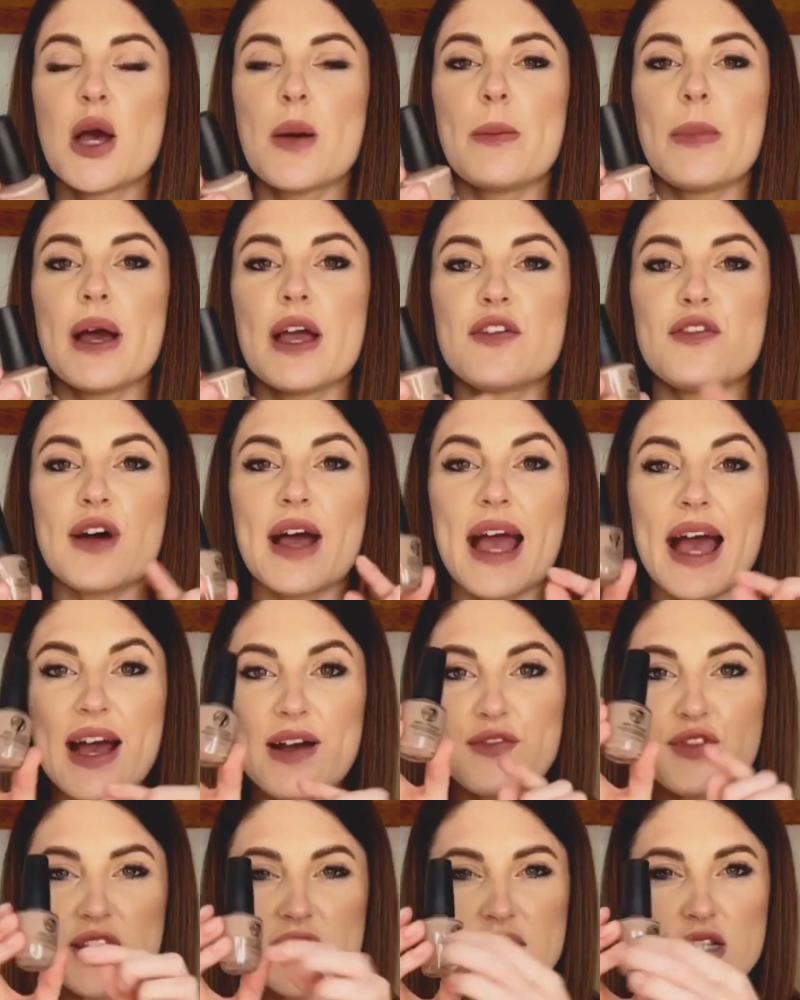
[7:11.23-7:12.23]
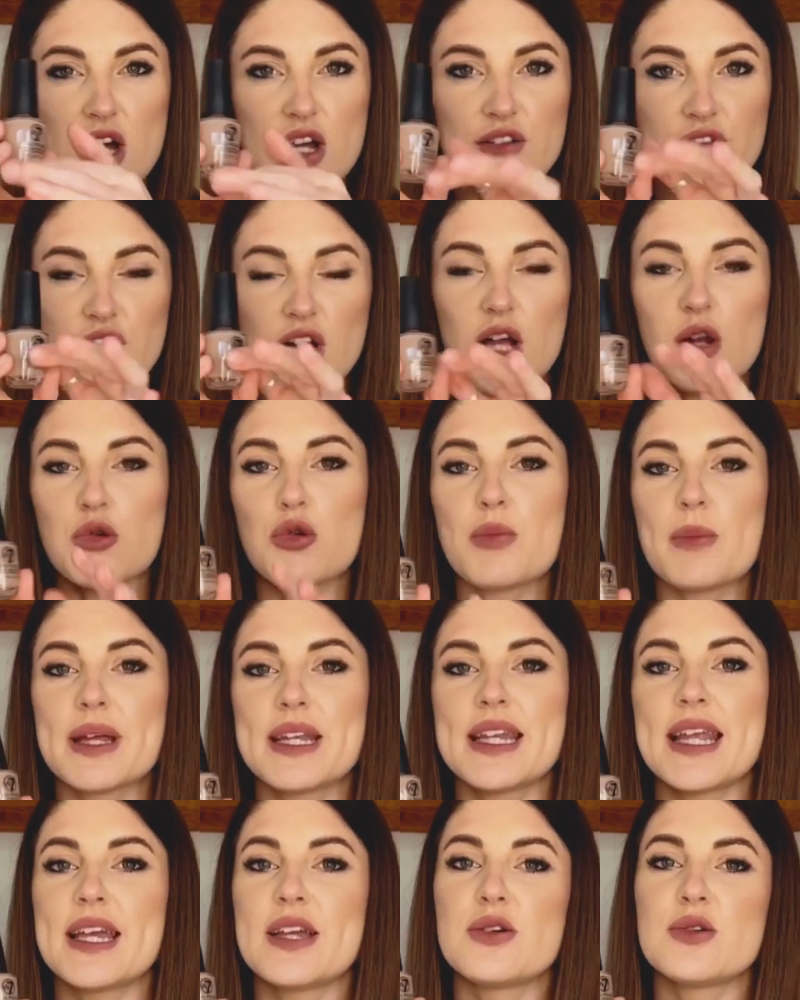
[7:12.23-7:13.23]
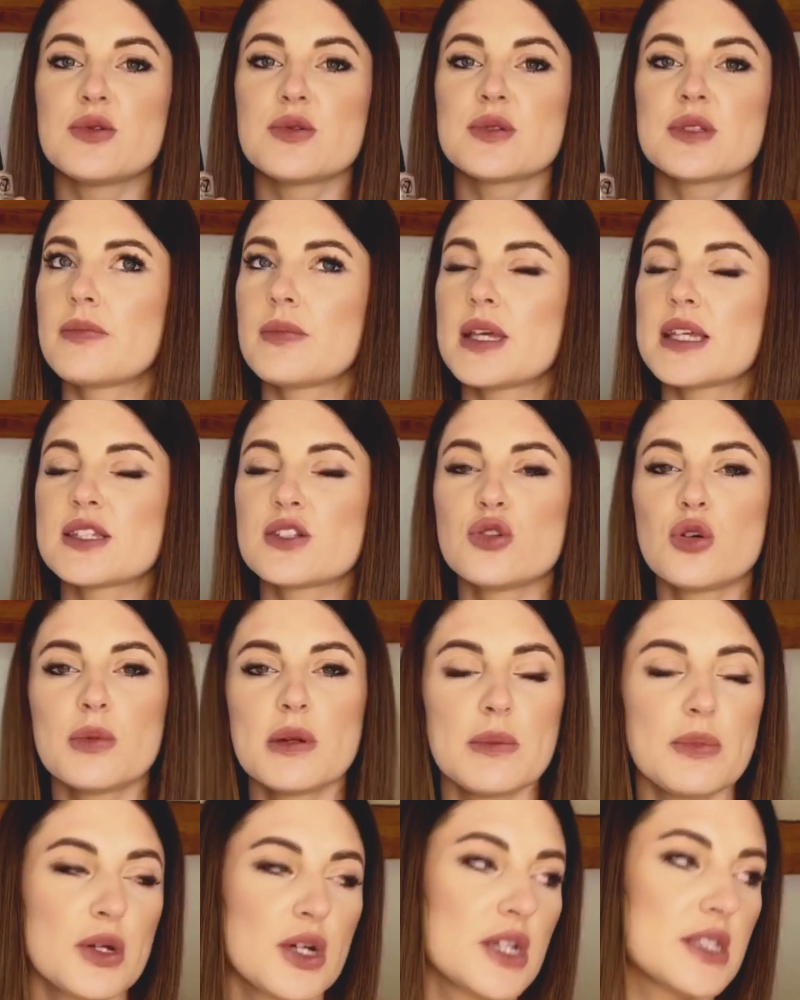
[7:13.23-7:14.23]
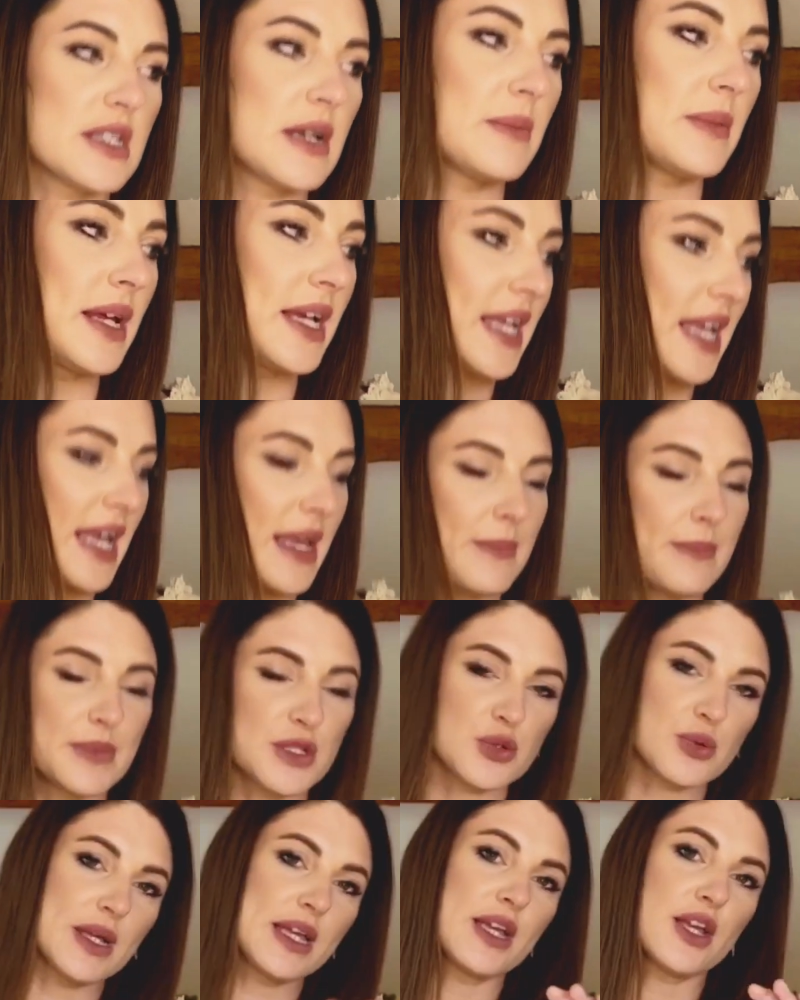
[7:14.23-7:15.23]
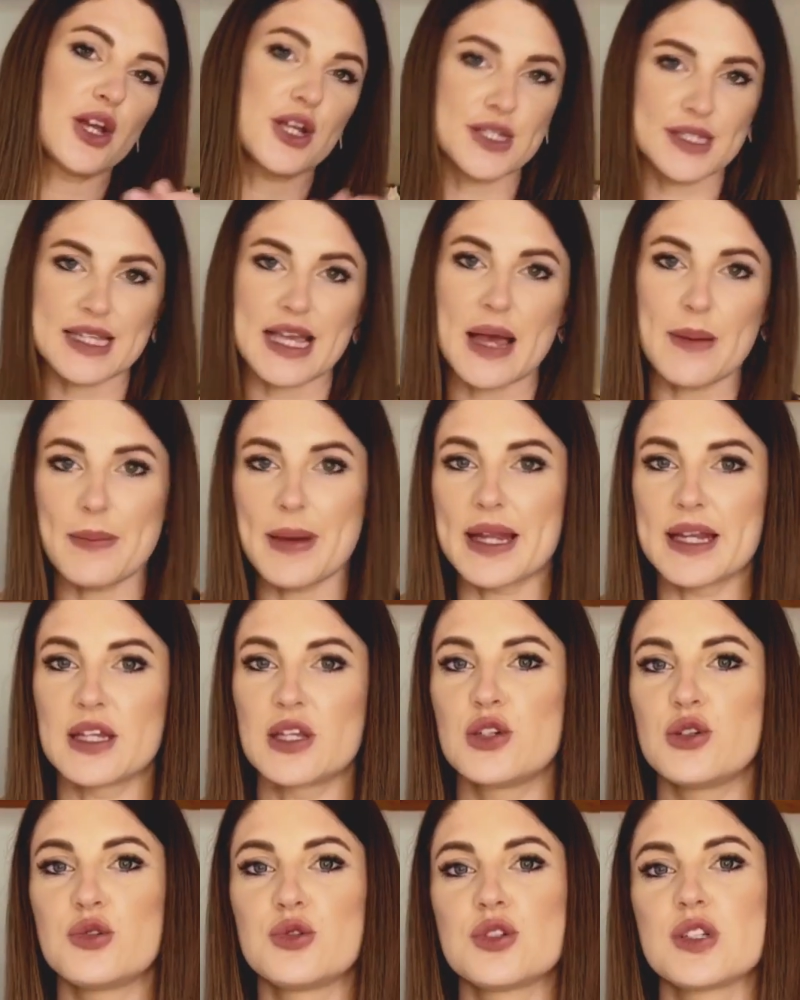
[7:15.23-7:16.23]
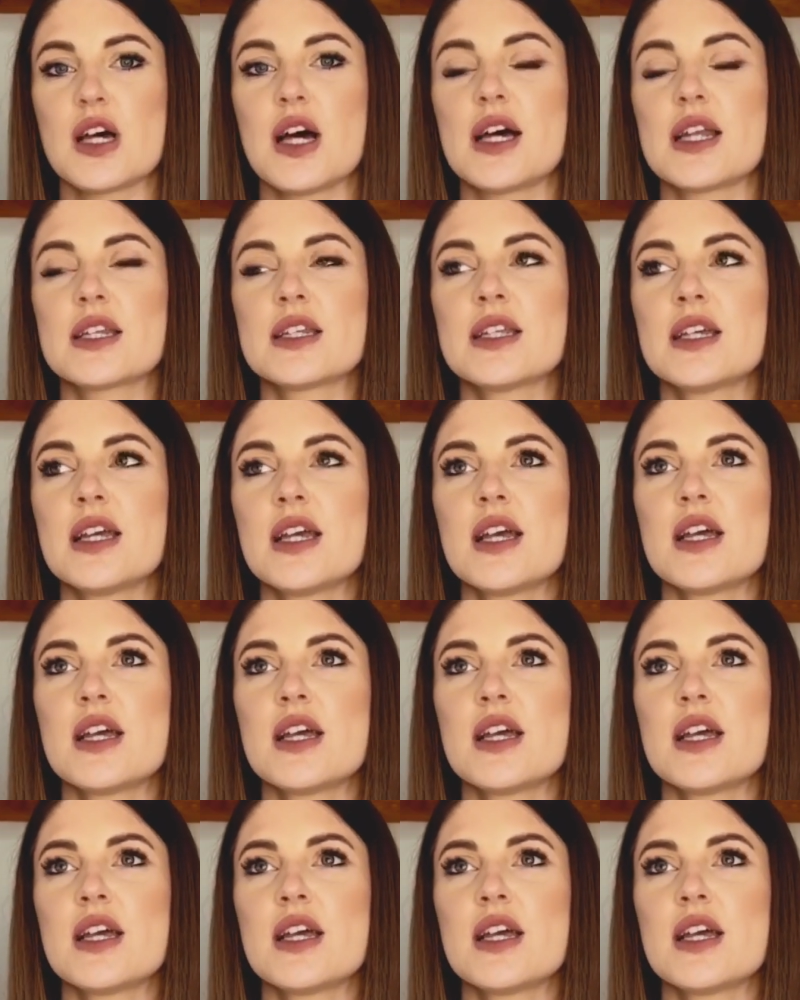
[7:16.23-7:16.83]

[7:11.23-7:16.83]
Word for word: but if i have this kind of color on my nails it's normally because i'm like in between going to get a manicure done